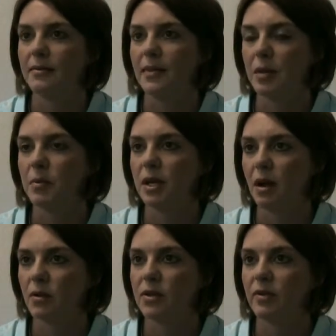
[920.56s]

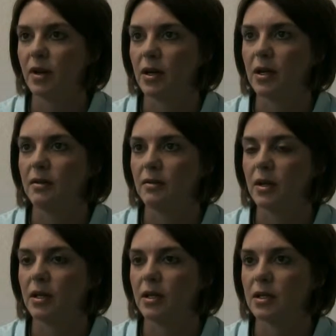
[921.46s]
NPR was very,
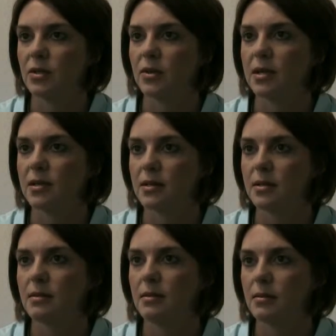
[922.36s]
very good to us.
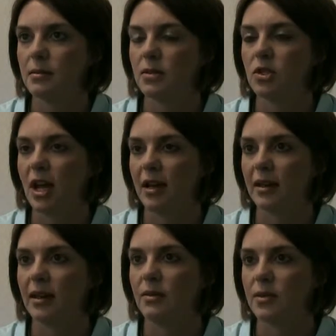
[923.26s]

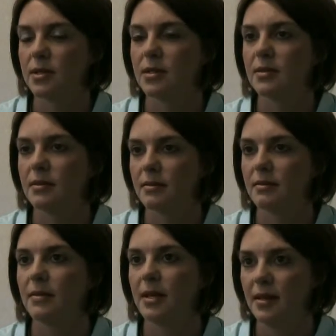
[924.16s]
Jackie was
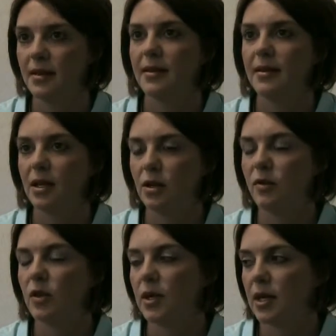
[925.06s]

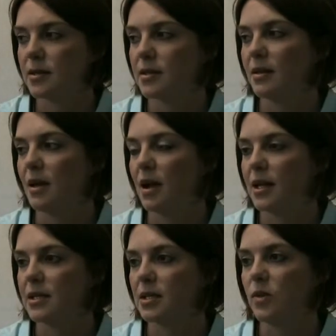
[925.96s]
interviewing us a
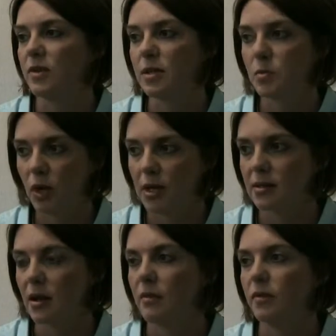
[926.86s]
lot, and we did press
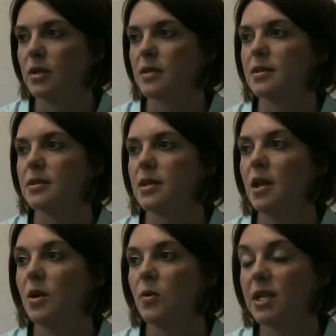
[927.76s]
conference.
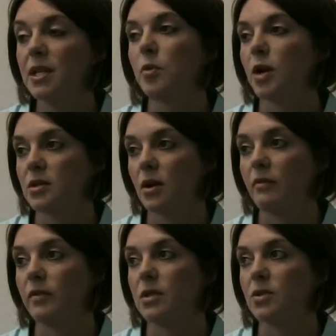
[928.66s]
We did a press
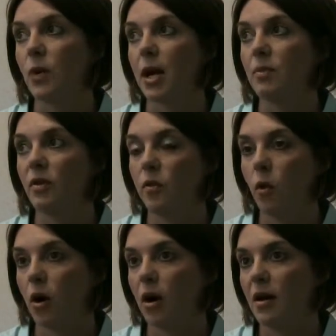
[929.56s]
conference right
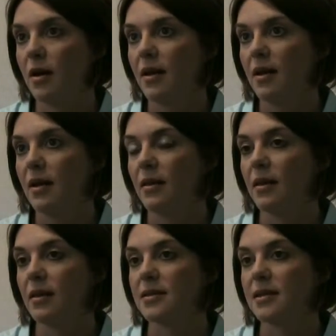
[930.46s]
before
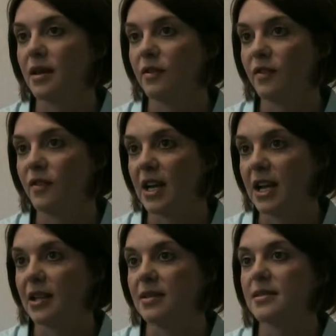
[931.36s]
the Senate
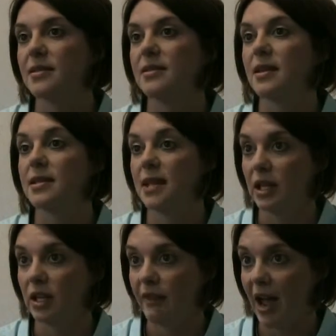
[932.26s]
Finance
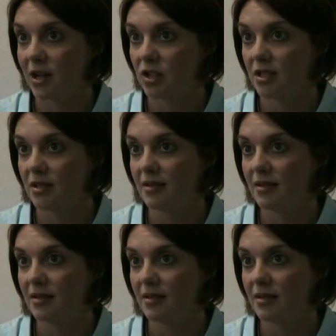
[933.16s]
executive action.